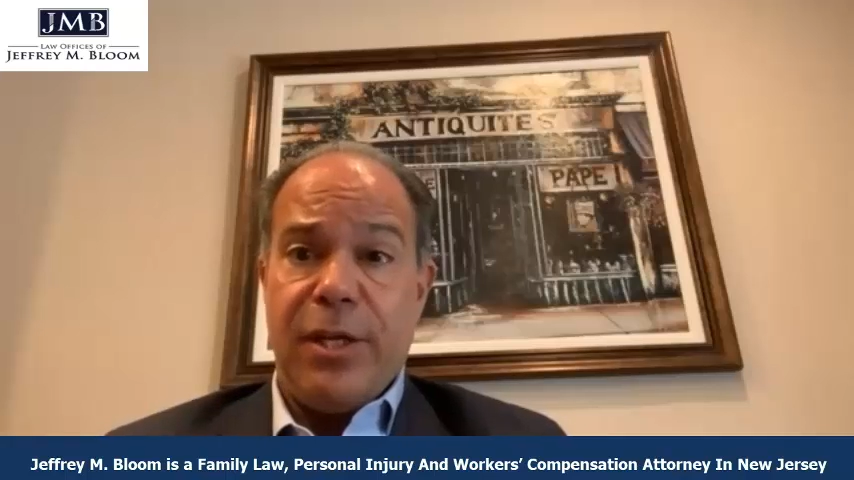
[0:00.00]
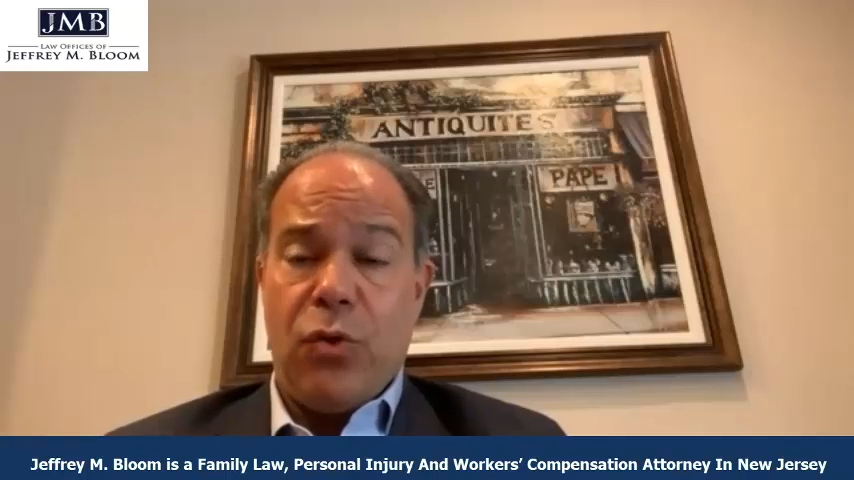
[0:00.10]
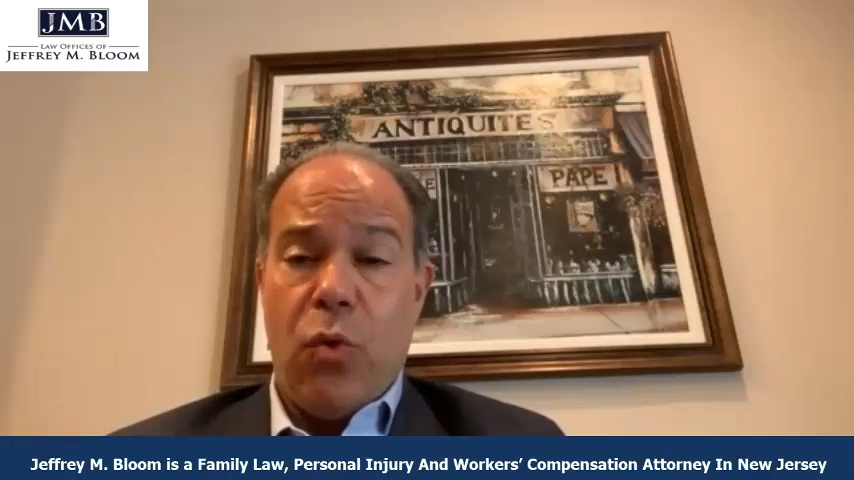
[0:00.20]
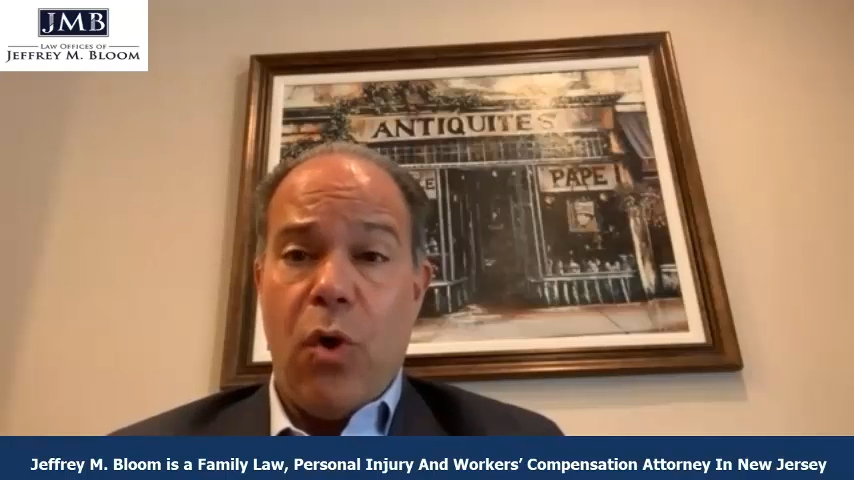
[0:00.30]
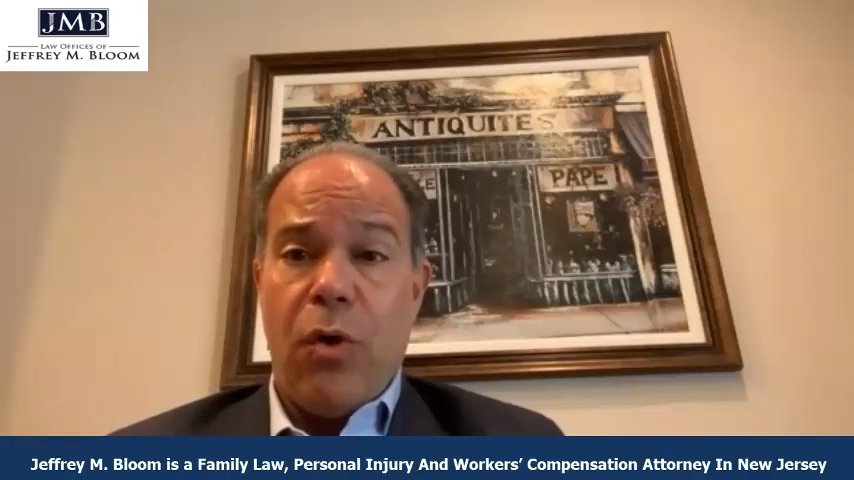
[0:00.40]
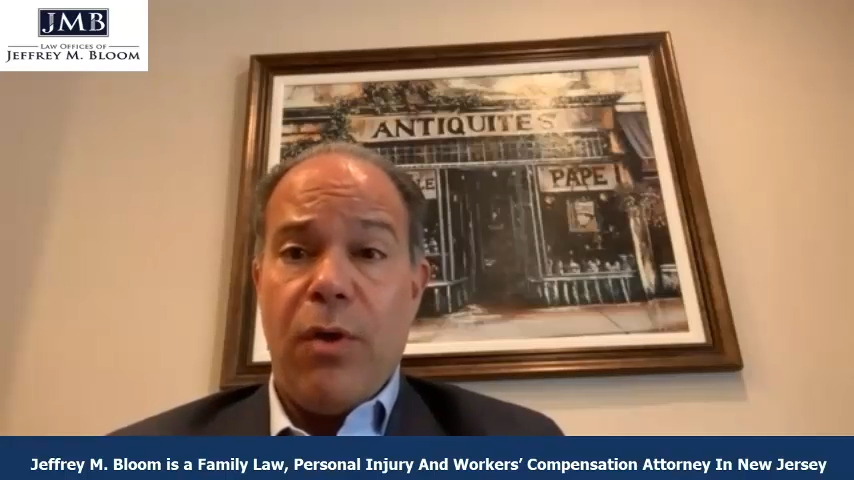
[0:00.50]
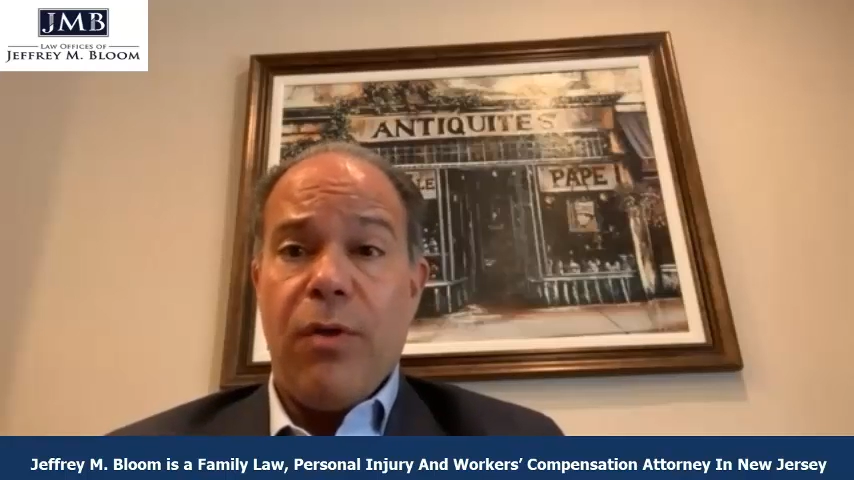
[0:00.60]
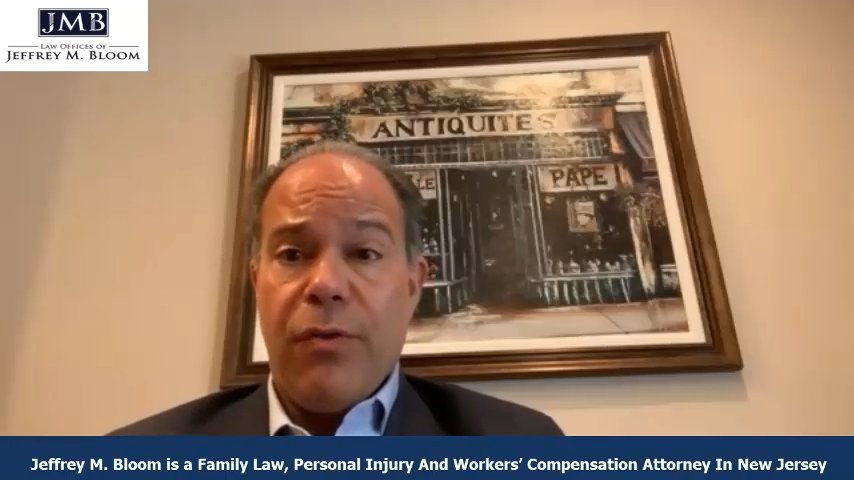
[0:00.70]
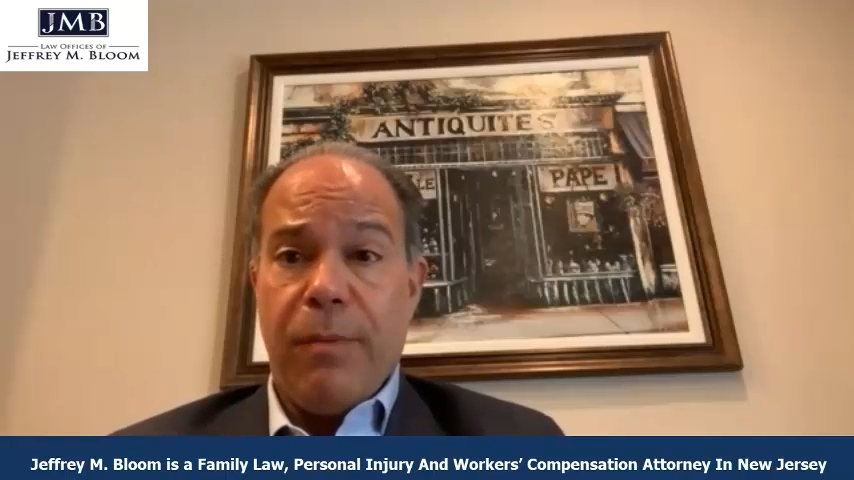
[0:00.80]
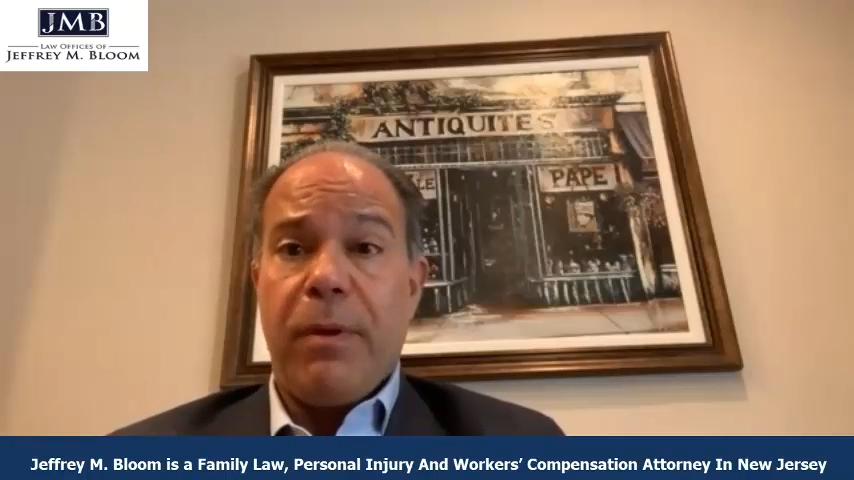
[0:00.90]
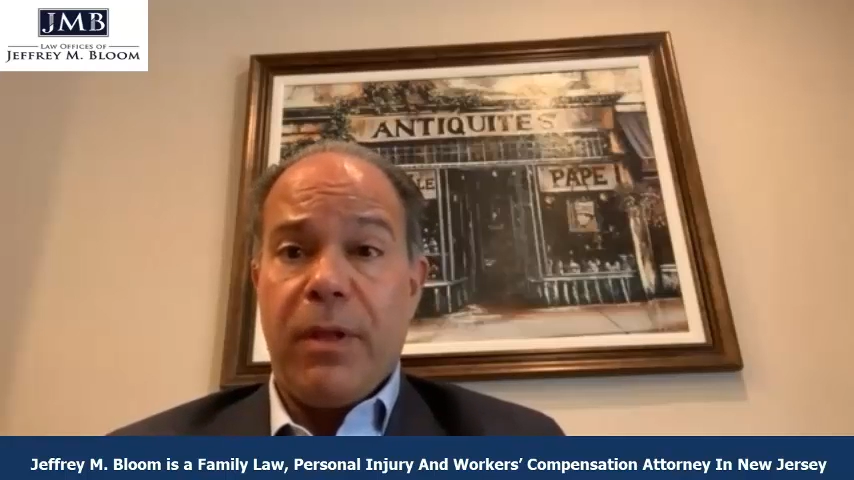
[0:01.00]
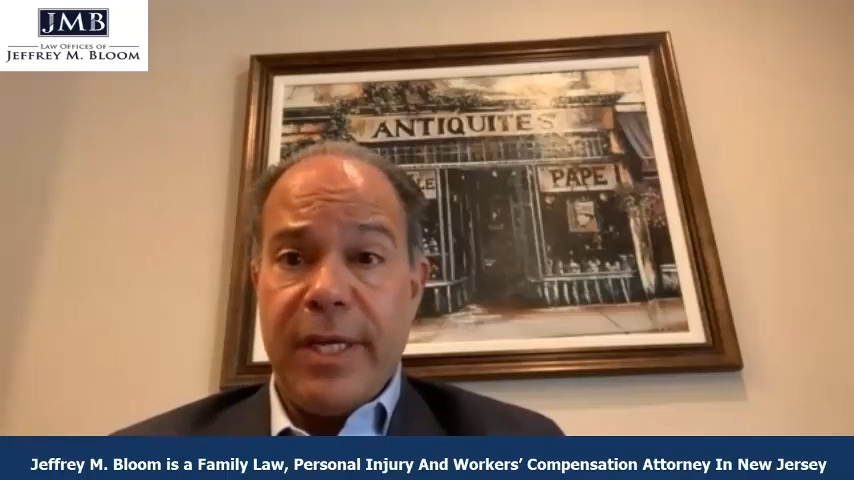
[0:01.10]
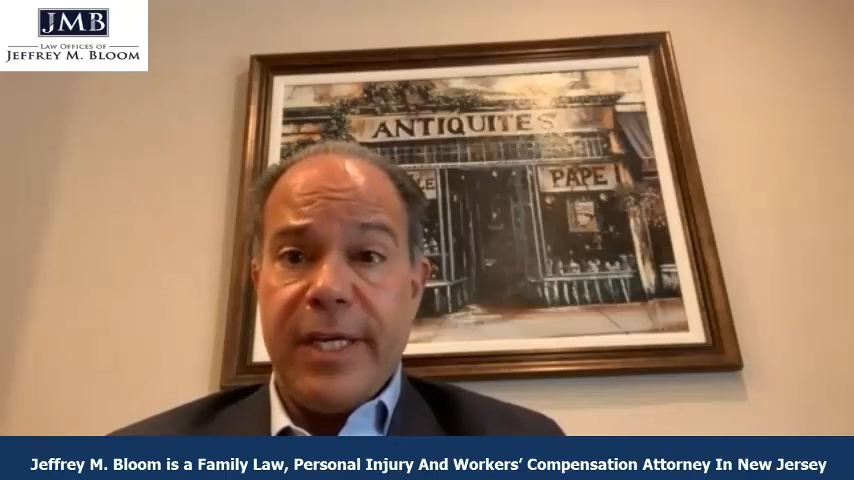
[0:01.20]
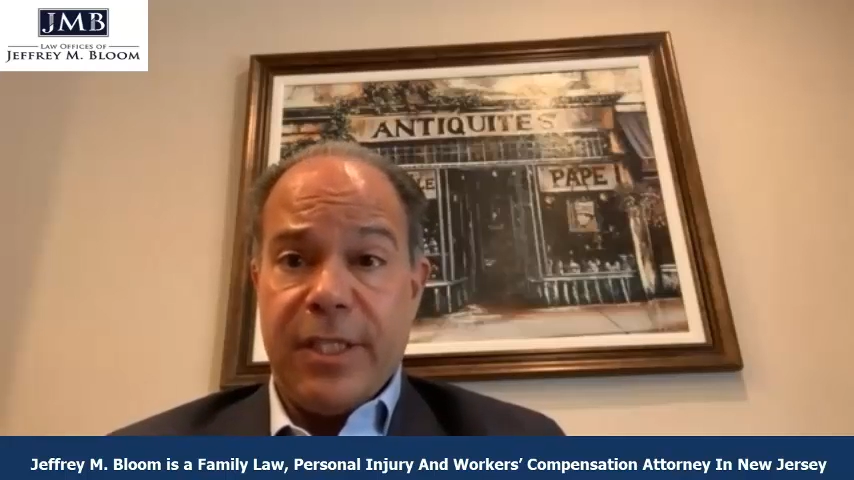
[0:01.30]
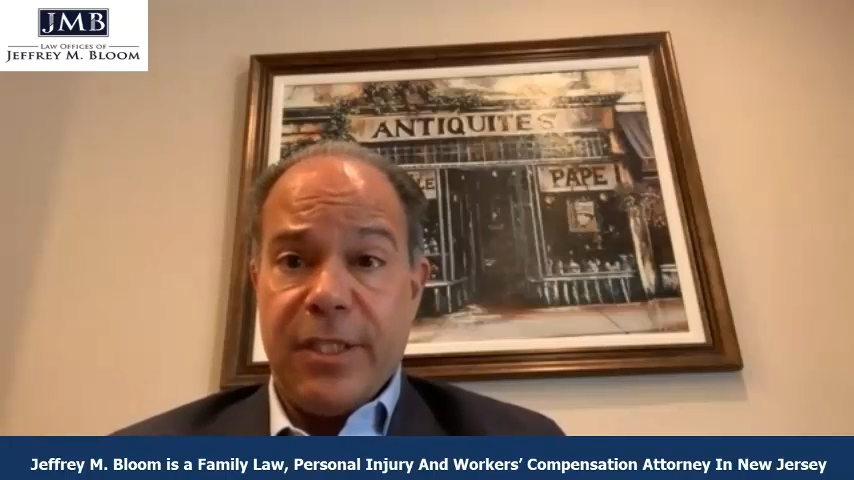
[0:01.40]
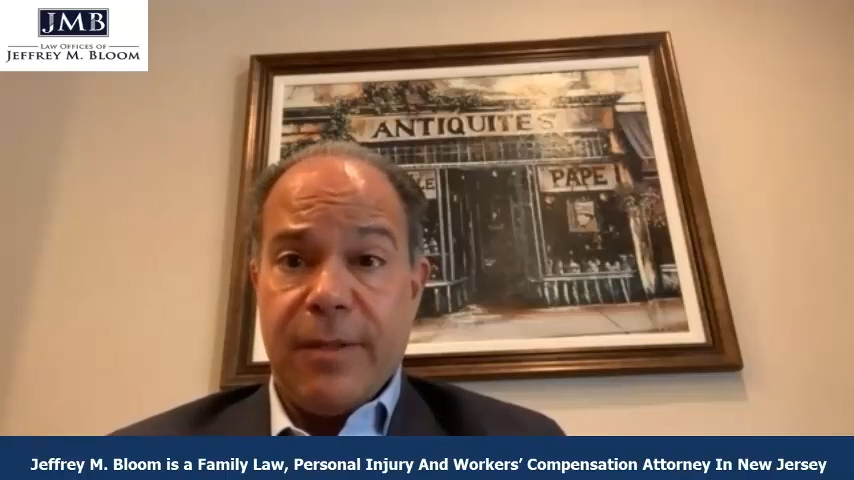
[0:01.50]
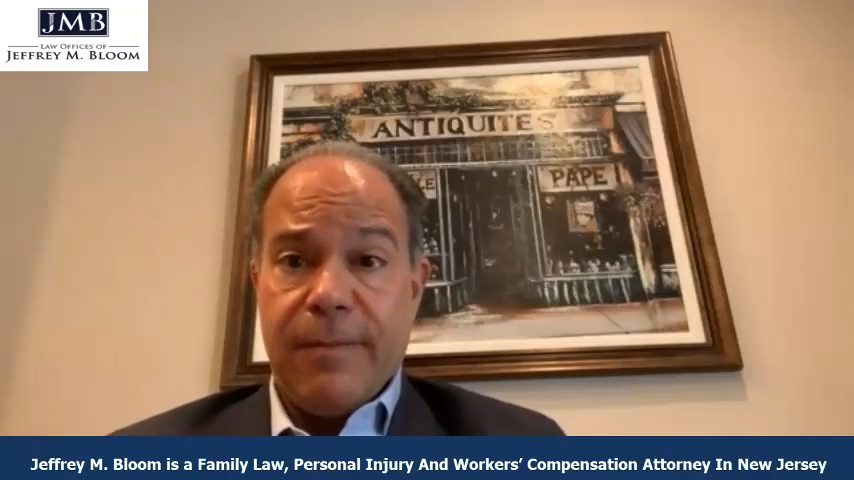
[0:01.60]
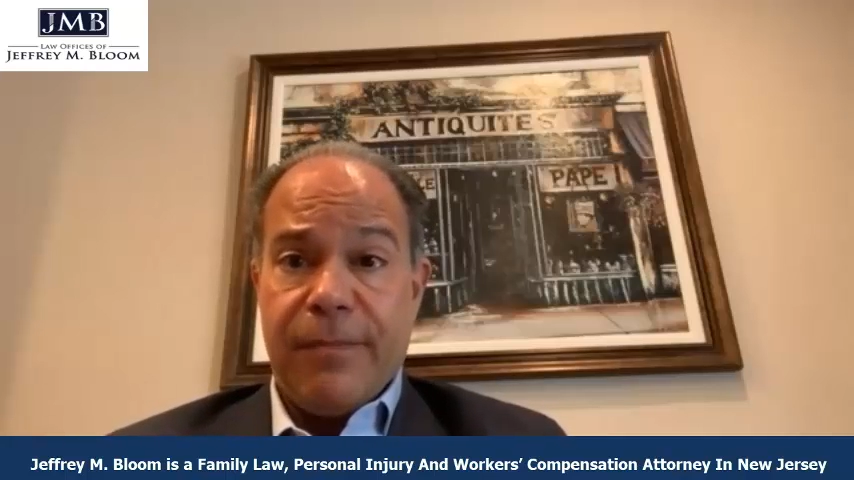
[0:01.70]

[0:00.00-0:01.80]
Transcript: call the police.